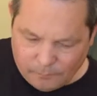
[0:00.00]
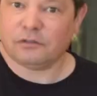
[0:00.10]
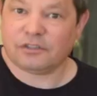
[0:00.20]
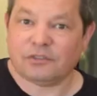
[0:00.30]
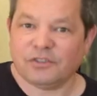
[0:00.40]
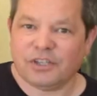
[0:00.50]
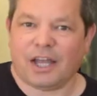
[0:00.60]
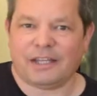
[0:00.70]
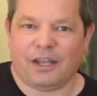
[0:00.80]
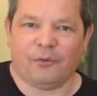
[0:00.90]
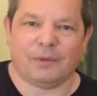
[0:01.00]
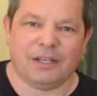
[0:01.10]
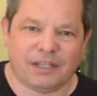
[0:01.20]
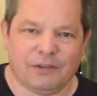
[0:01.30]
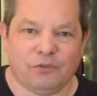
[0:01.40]
So today I'm going to
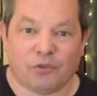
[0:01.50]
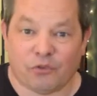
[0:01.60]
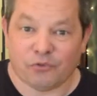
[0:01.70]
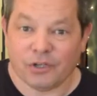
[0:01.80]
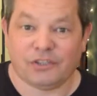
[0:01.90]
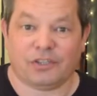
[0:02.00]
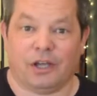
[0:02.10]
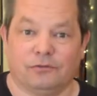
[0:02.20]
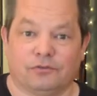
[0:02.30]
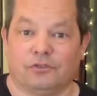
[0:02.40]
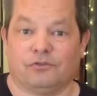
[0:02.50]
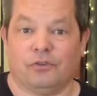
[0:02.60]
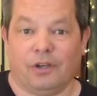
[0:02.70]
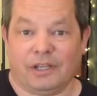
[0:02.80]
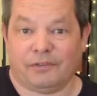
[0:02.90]
give you 3 tones to
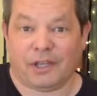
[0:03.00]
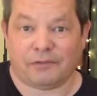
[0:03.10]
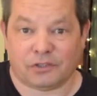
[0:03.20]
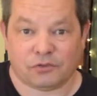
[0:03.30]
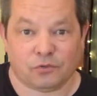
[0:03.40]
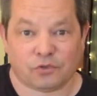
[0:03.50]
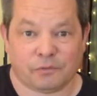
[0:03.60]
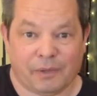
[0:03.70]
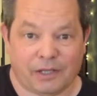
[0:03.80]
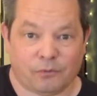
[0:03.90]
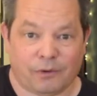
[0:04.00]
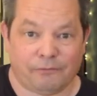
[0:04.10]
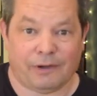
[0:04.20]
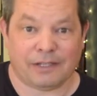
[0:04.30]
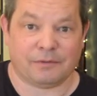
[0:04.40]
try if you have a distortion pedal, a
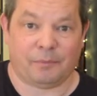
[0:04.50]
phaser